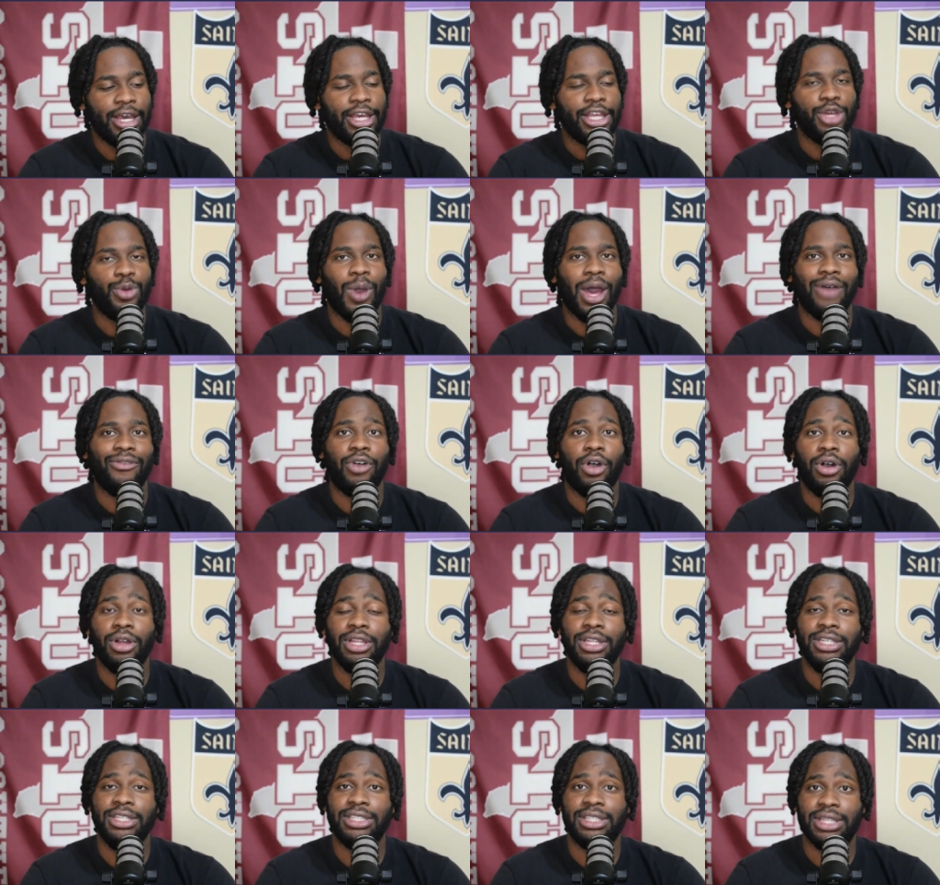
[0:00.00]
You have all
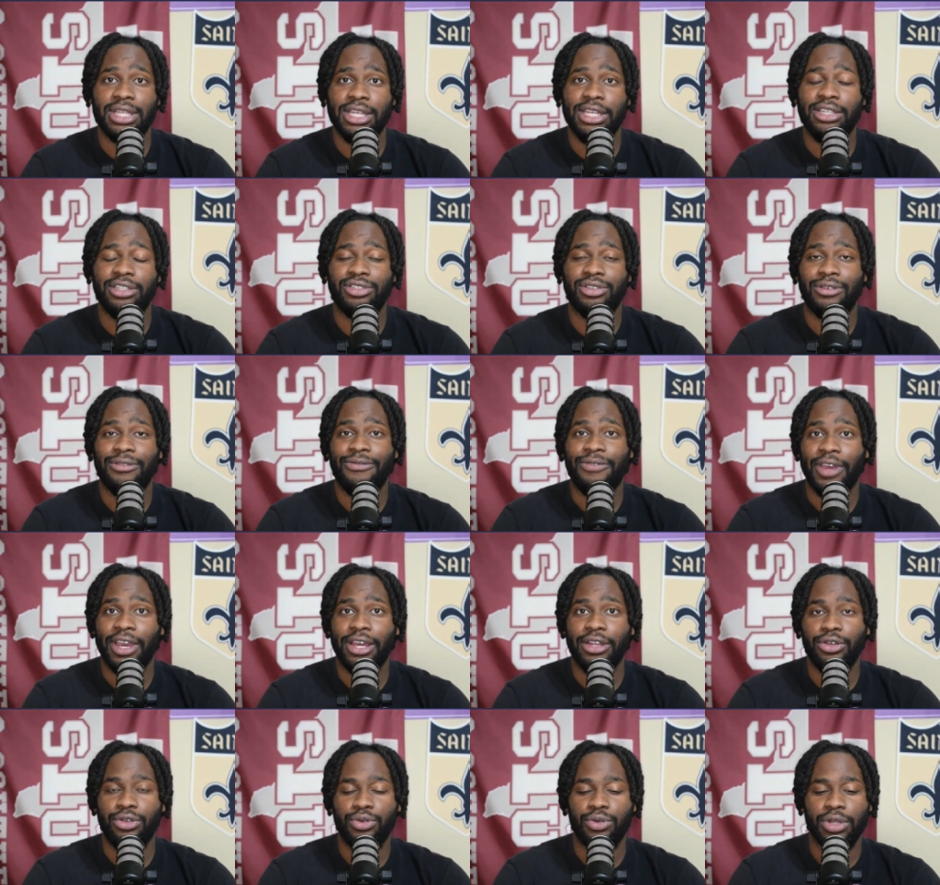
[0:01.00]
of these things on
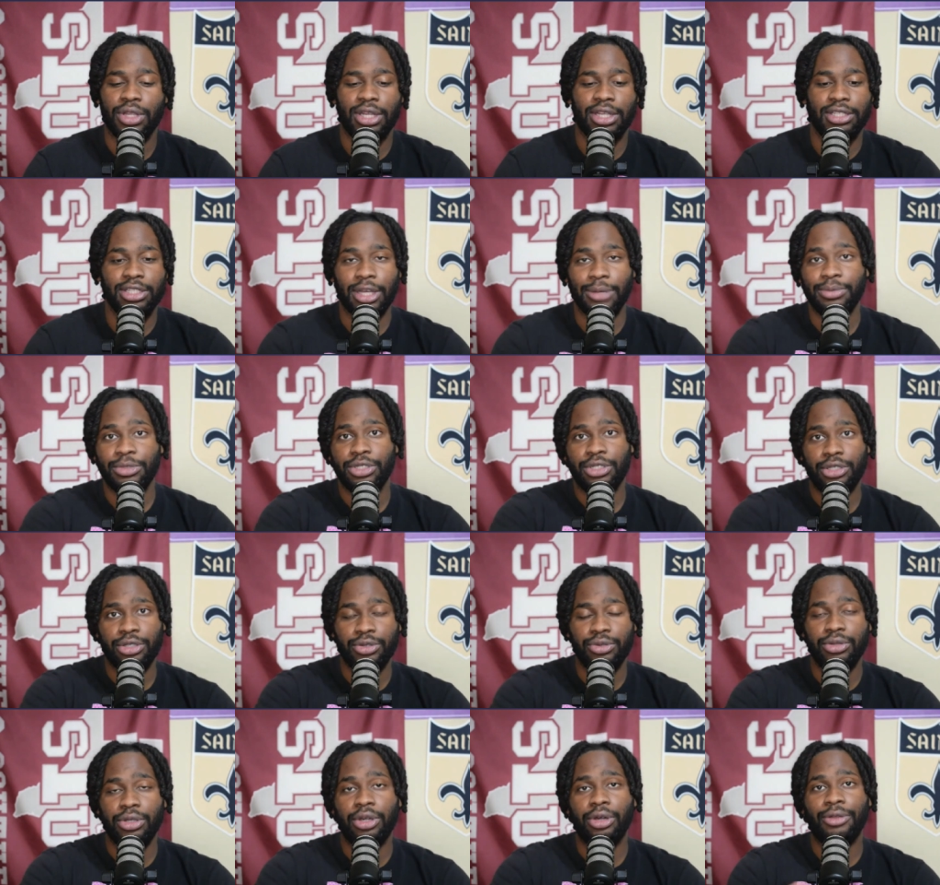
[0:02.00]
FanDuel, and it's up to
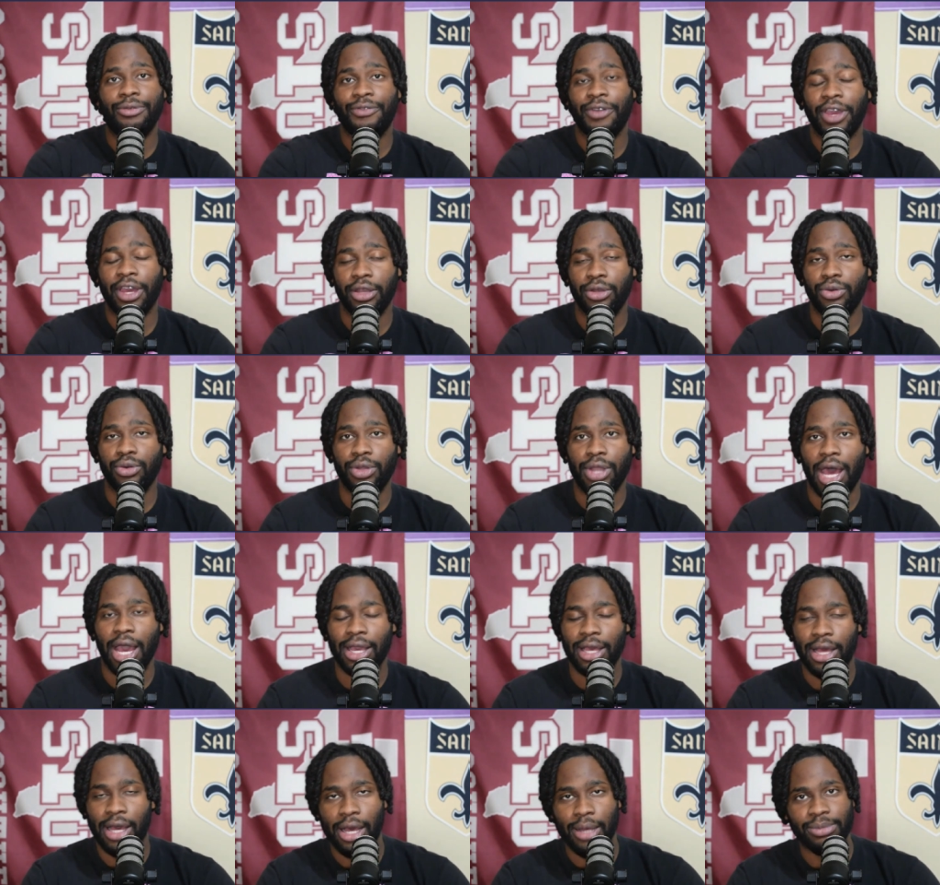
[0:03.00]
you to go to
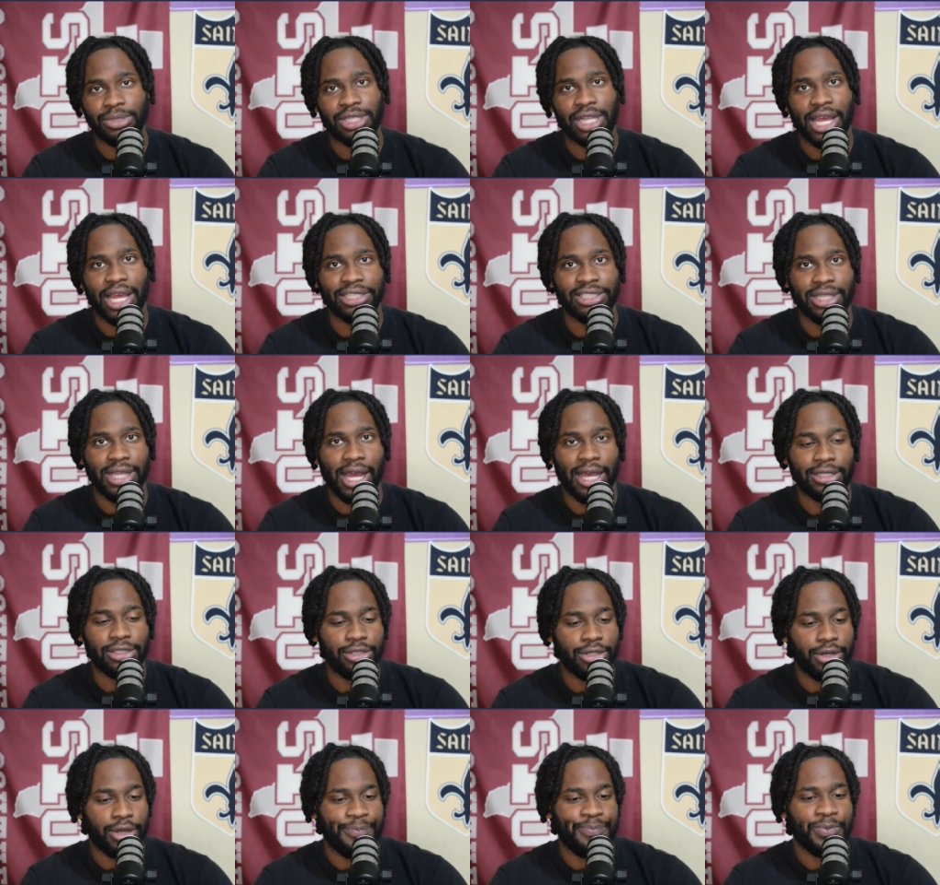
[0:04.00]

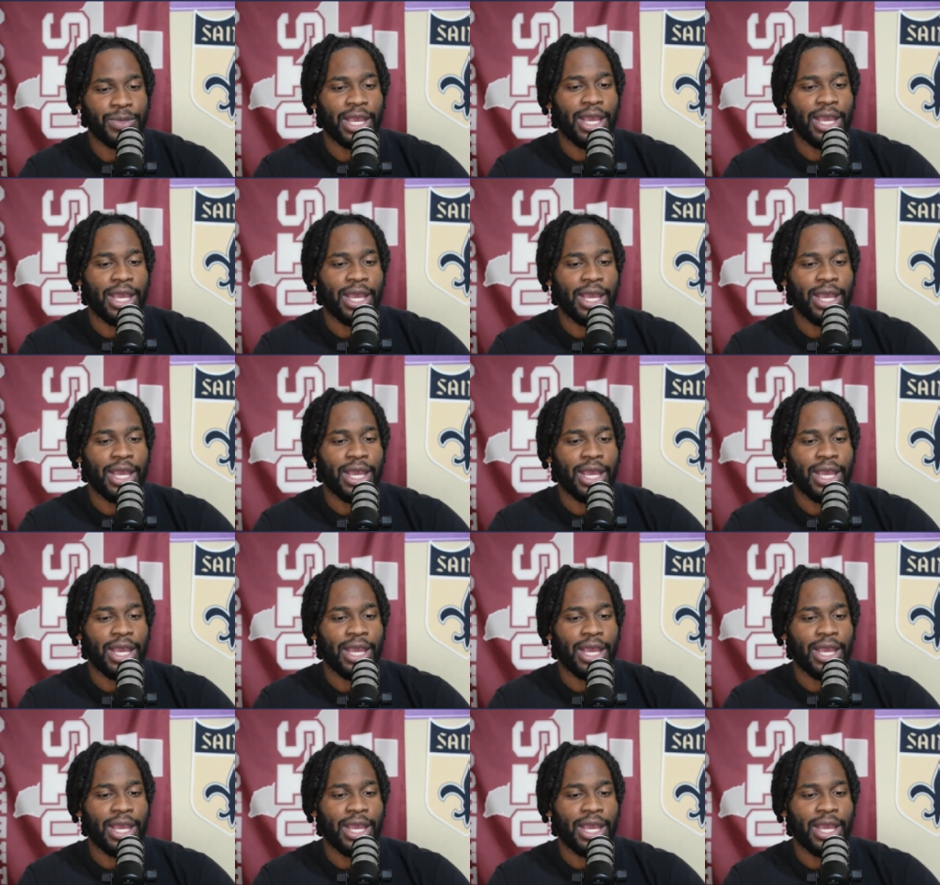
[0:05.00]
FanDuel.com/LockedOn.